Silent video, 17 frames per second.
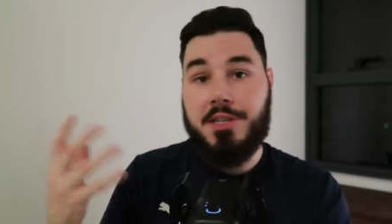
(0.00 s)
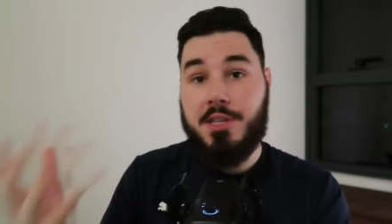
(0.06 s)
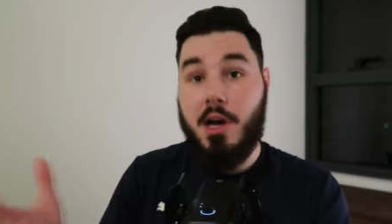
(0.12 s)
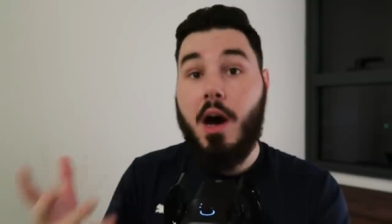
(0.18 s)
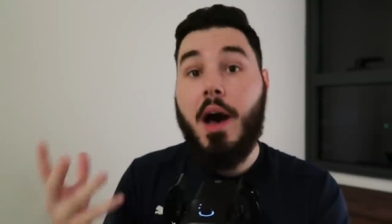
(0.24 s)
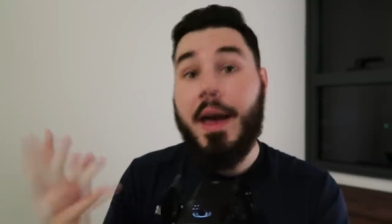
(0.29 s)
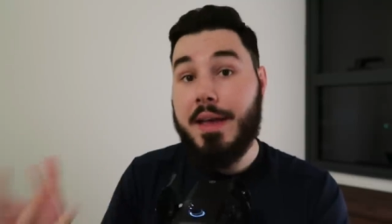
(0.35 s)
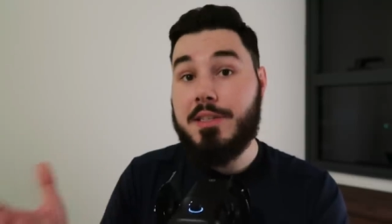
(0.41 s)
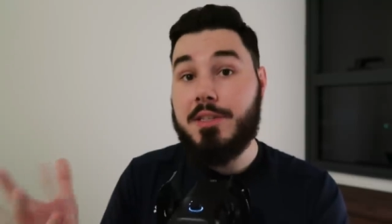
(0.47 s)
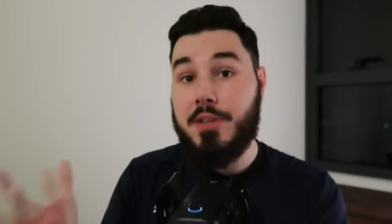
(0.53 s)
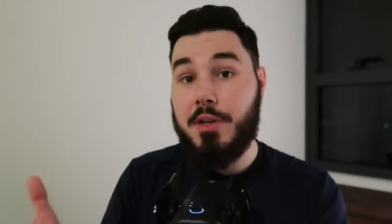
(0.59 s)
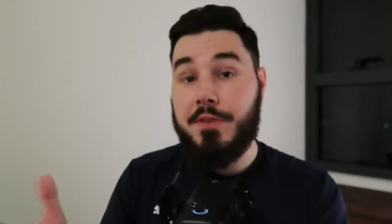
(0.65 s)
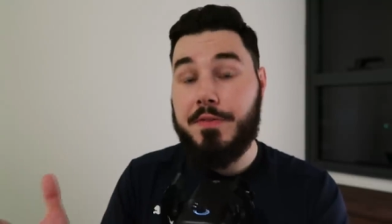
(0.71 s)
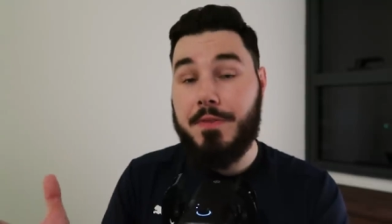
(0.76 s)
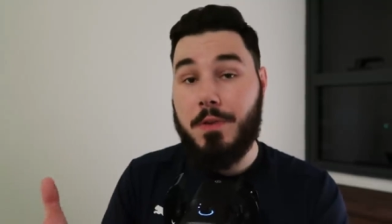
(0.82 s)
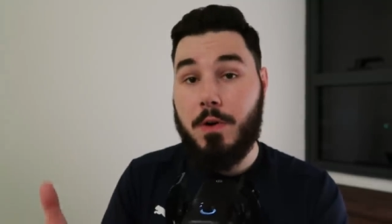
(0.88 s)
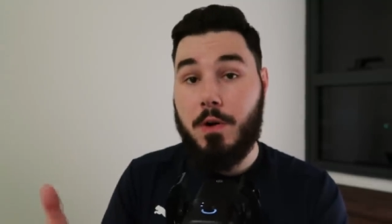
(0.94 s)
Qatar is
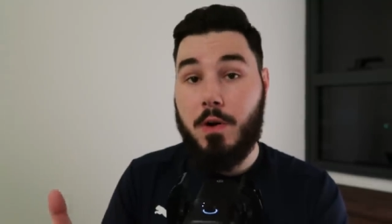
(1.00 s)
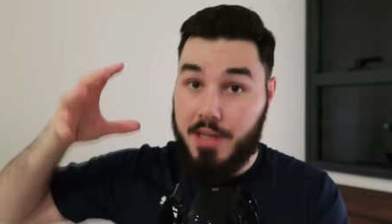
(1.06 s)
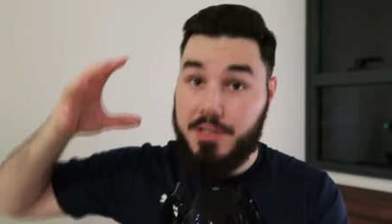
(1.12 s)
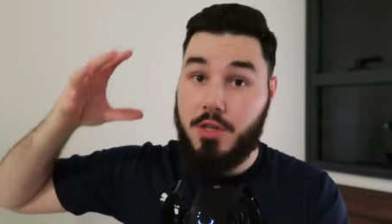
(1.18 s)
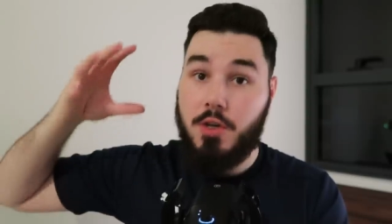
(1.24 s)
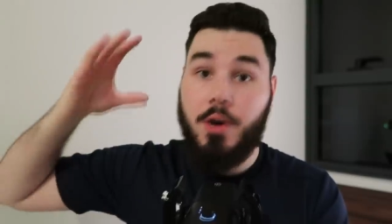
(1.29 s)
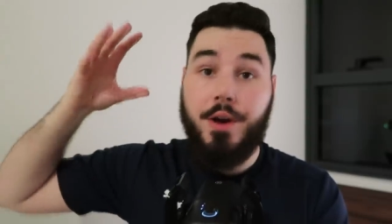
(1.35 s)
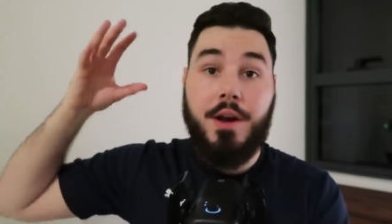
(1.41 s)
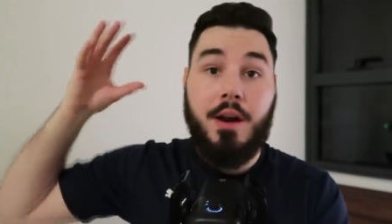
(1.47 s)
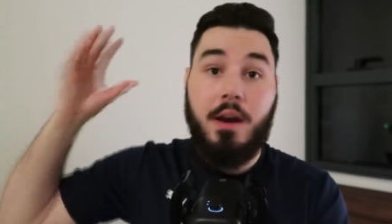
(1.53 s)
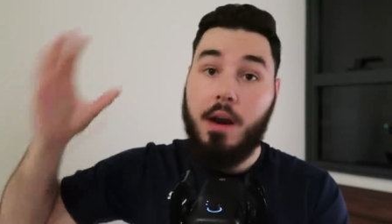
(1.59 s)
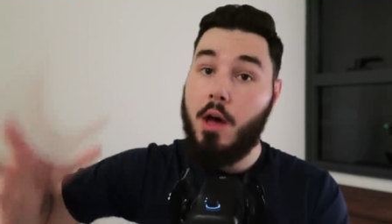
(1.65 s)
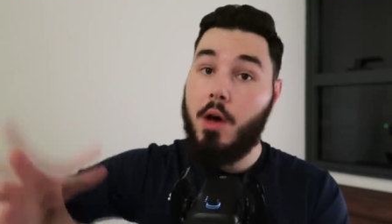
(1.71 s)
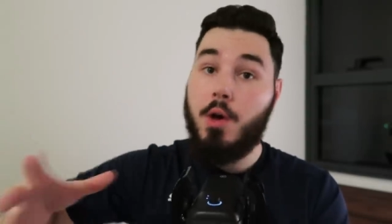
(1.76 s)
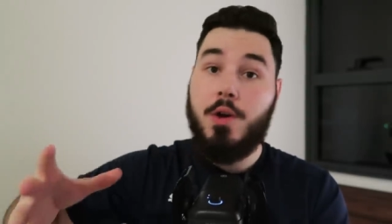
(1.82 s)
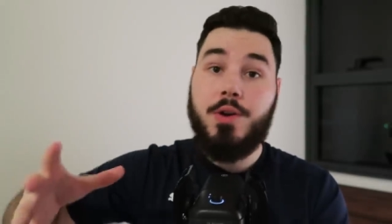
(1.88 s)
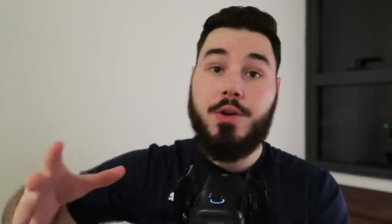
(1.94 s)
good for is you've got a
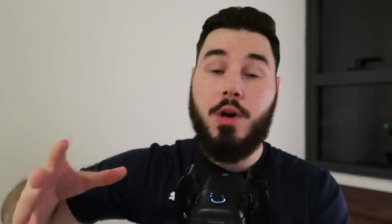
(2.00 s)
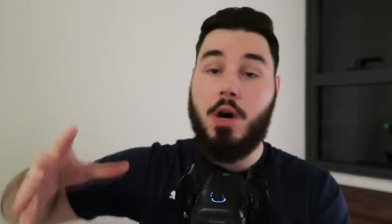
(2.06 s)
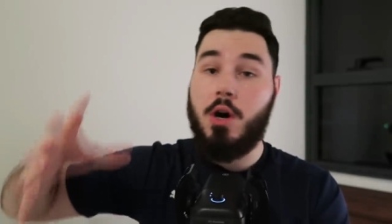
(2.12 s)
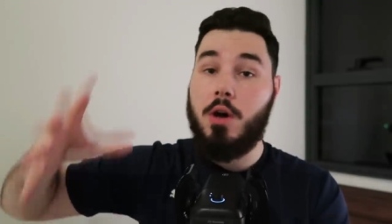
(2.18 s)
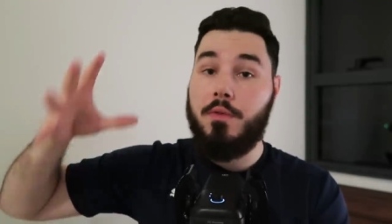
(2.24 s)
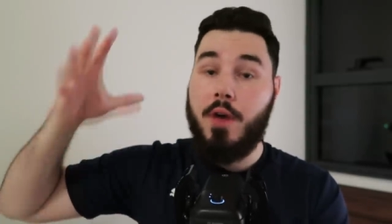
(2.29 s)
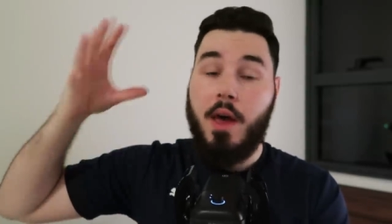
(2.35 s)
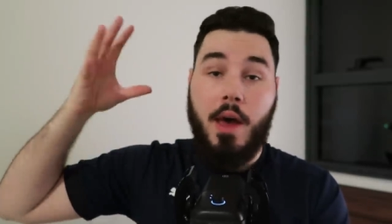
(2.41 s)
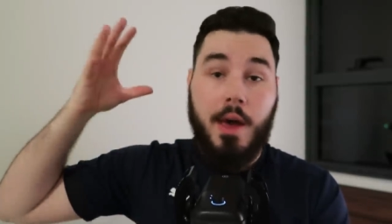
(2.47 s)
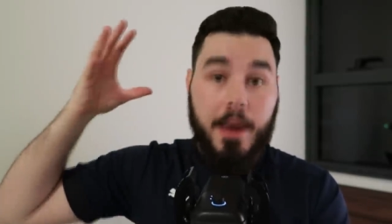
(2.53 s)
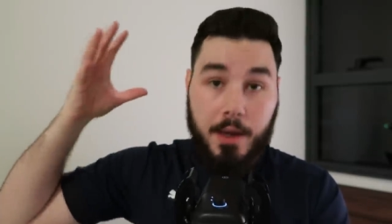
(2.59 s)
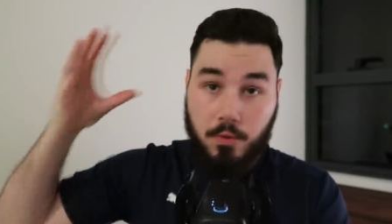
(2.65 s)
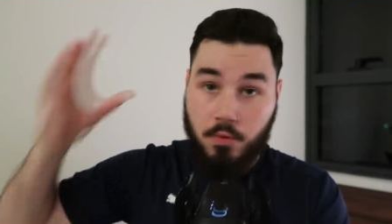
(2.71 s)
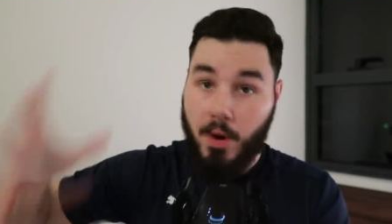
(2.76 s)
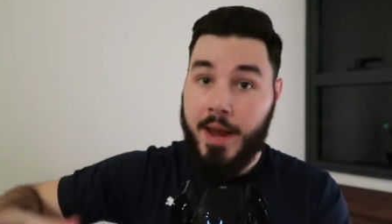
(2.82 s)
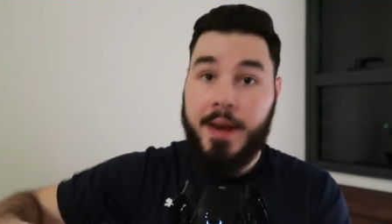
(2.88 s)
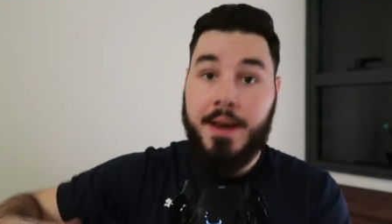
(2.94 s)
load of
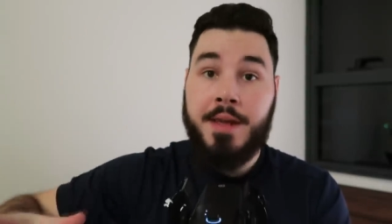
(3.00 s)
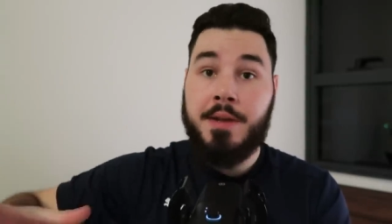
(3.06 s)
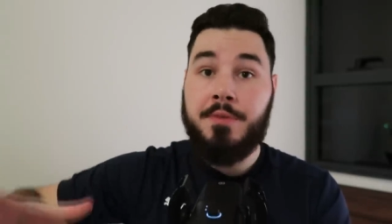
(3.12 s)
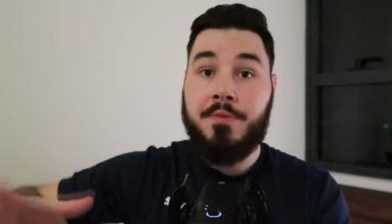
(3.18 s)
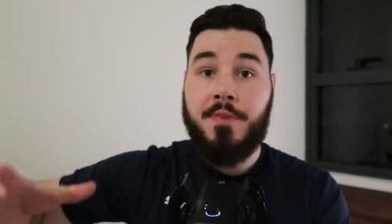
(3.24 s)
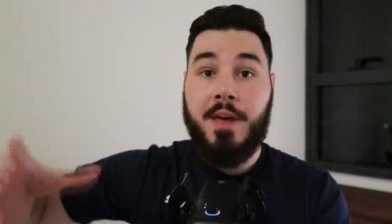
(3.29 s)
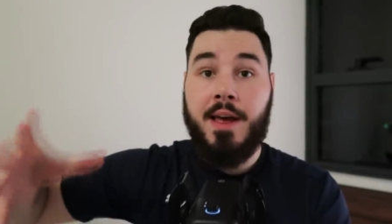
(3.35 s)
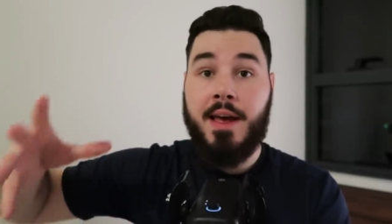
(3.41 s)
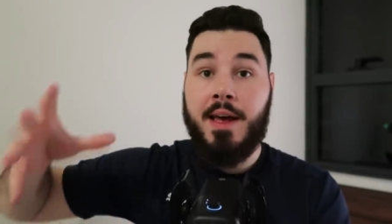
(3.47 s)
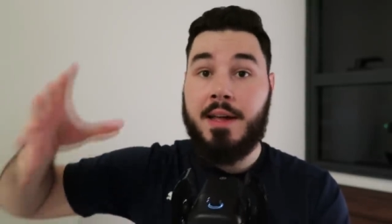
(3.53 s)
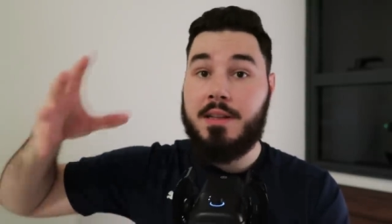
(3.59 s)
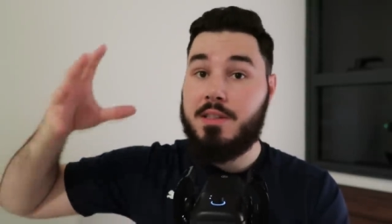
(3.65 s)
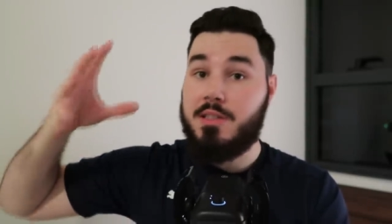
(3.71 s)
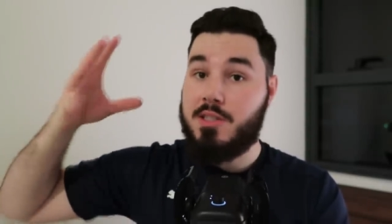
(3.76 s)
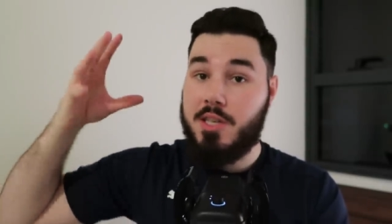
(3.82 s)
Iranian fans,